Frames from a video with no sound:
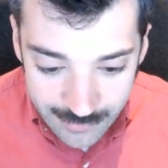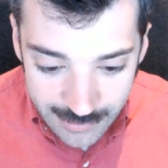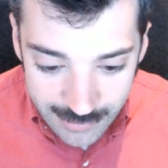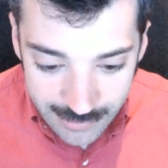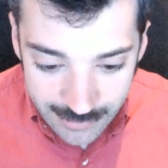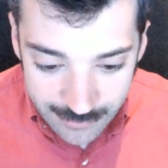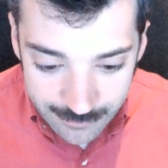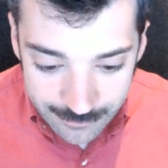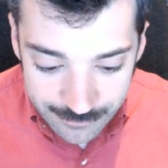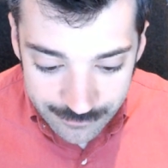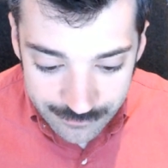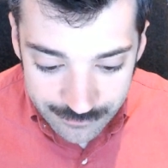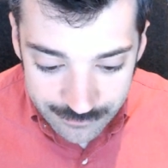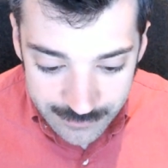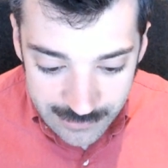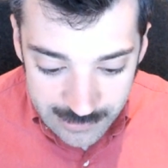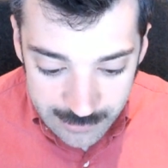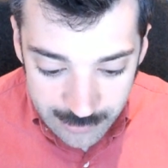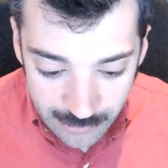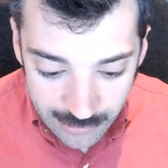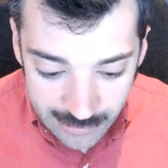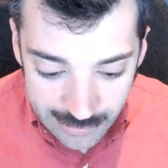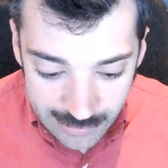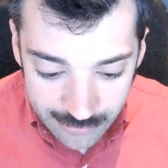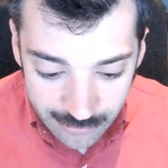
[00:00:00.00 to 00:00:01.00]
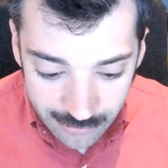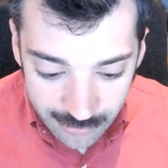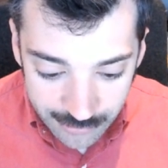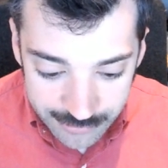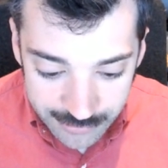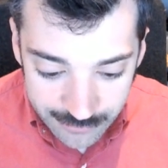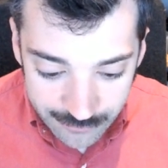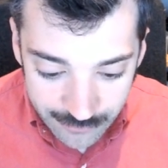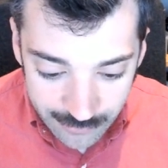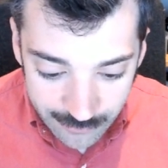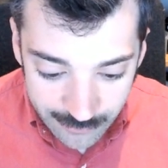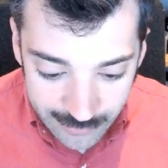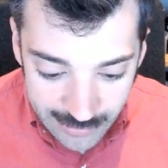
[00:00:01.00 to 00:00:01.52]
Um, people had all
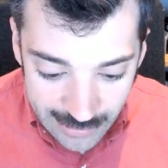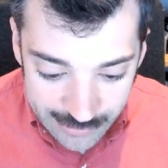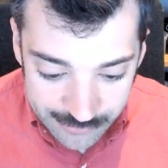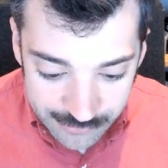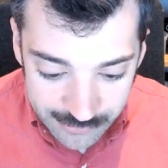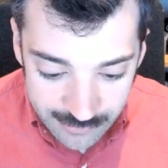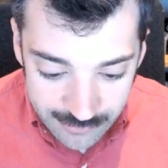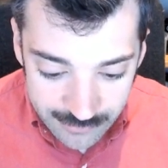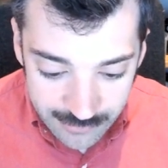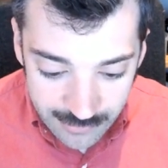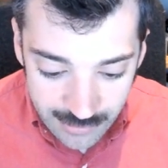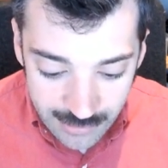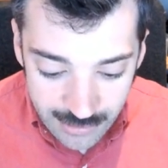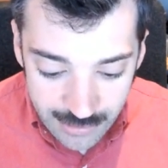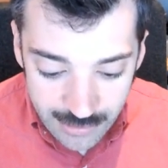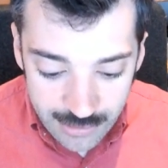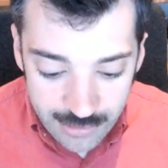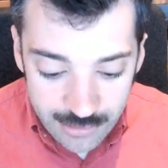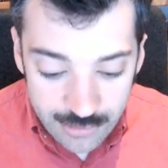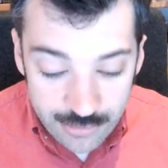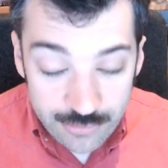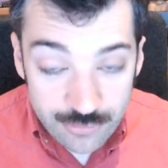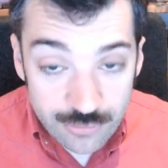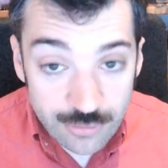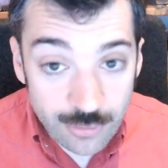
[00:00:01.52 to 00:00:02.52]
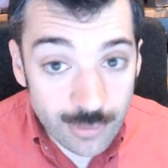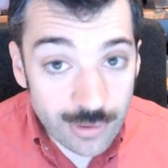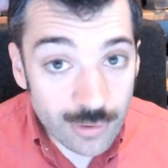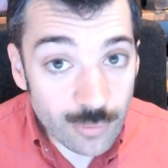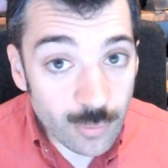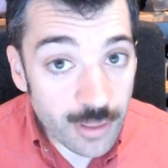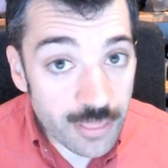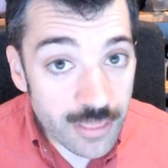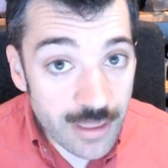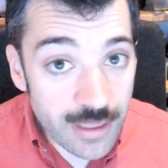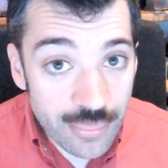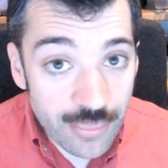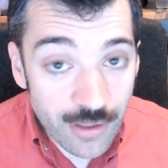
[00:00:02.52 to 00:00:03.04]
different reactions to
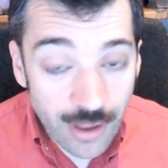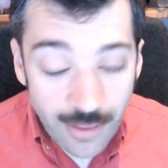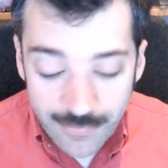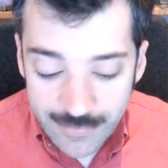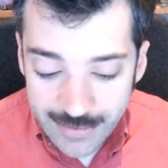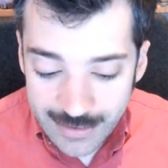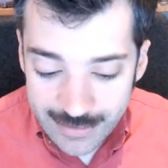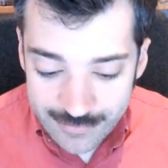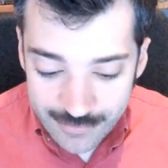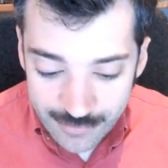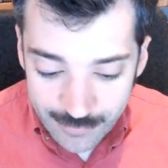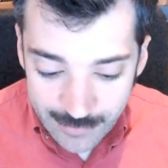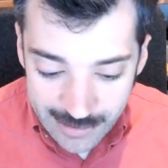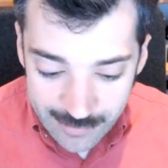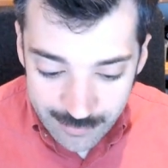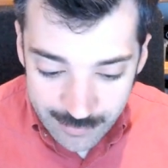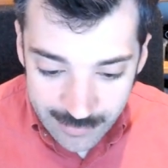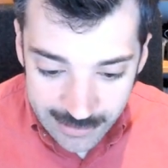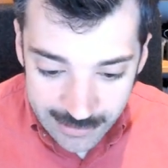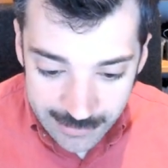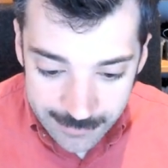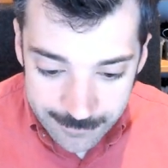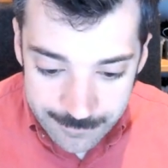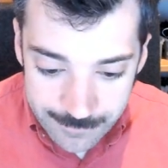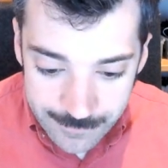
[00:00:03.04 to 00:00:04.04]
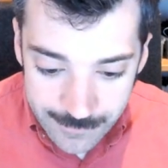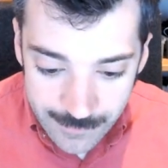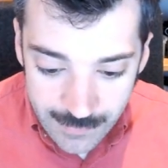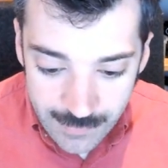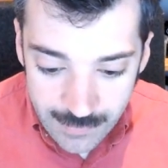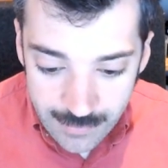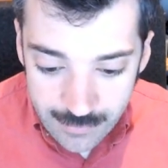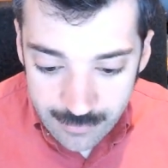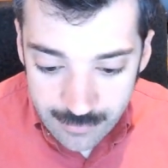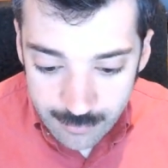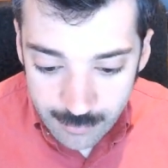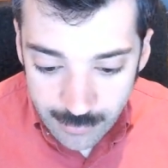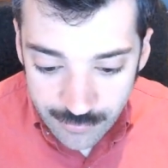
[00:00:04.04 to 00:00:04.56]
it, what they thought the answer might be,
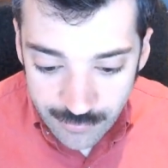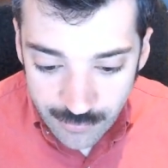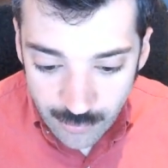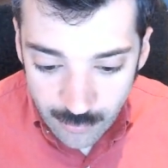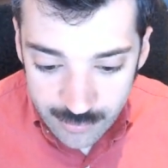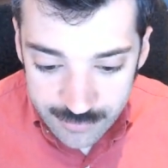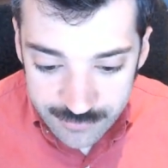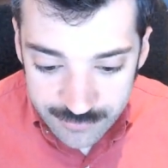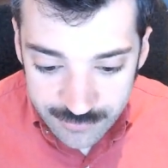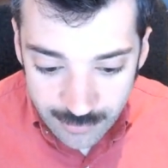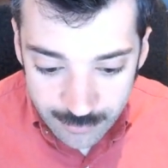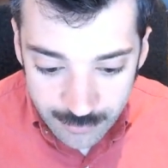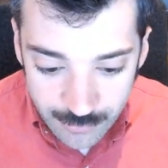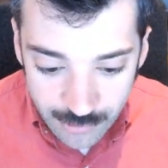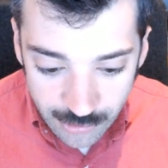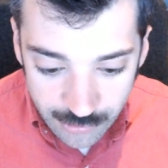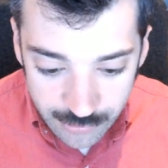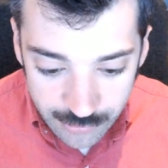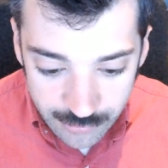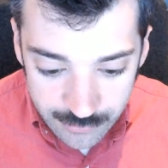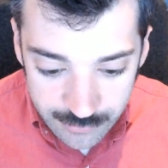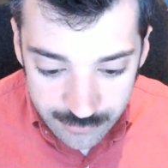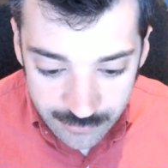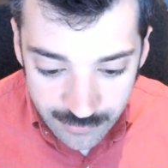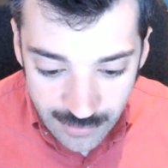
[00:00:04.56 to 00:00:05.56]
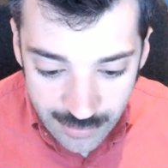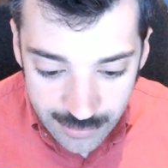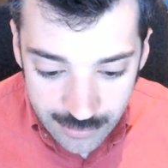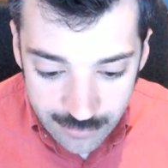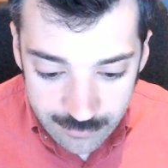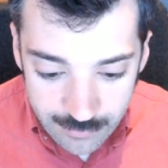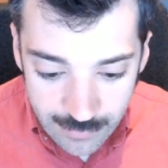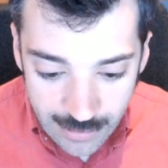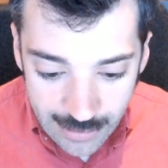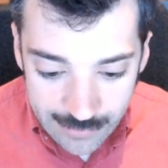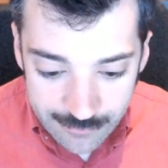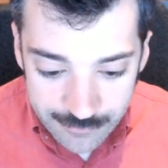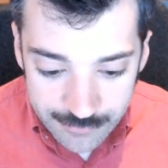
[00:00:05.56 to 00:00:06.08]
but there were some clues
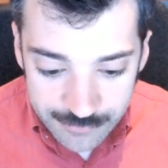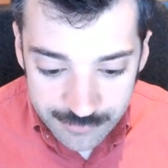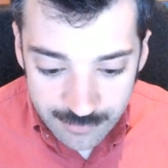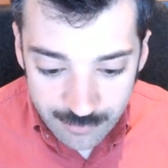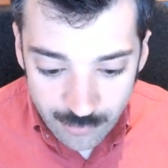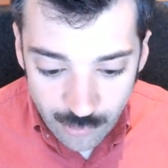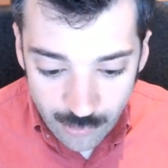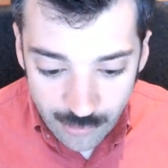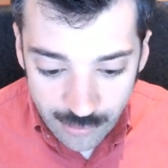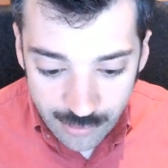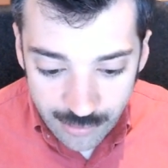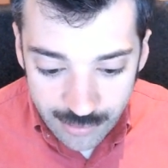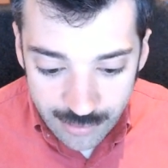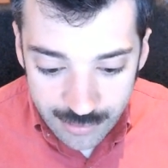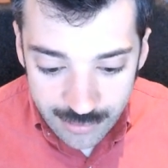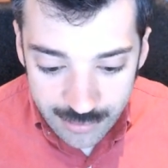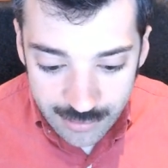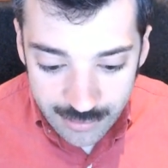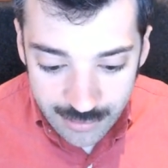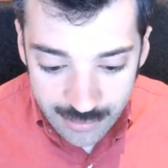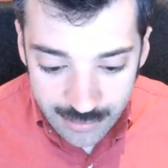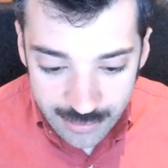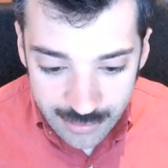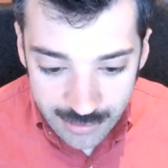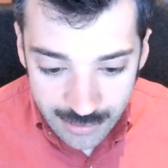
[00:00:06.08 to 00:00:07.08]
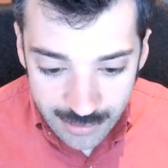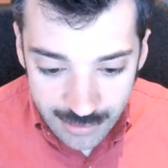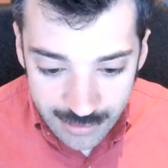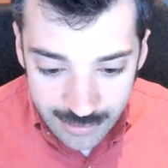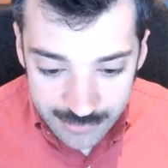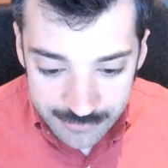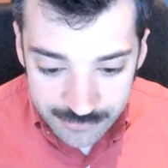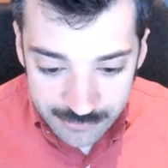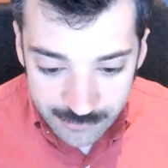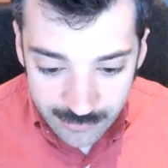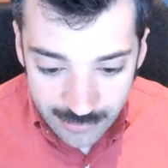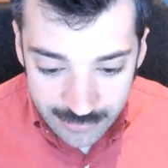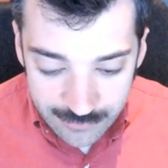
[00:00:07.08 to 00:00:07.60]
that have some more
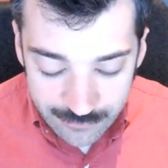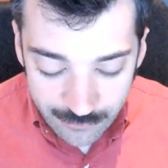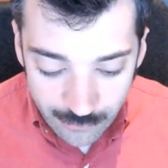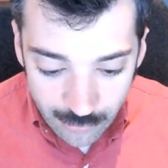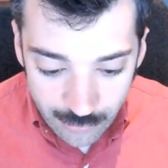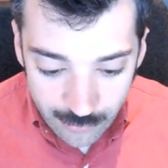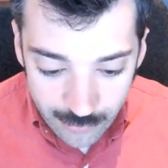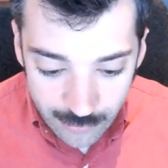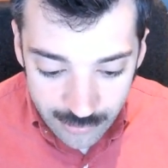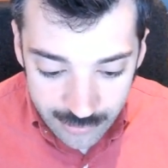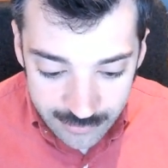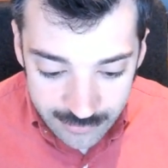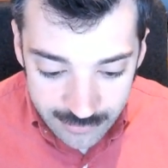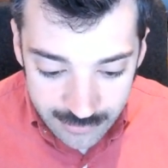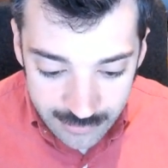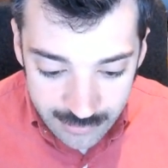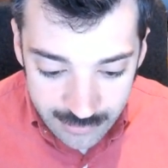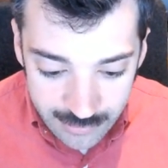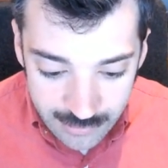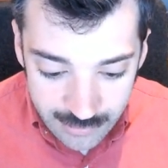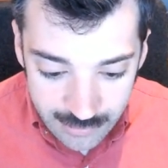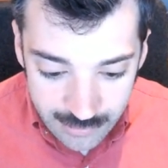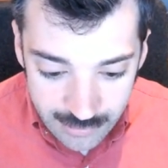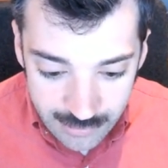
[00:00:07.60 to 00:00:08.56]
uh, straightforward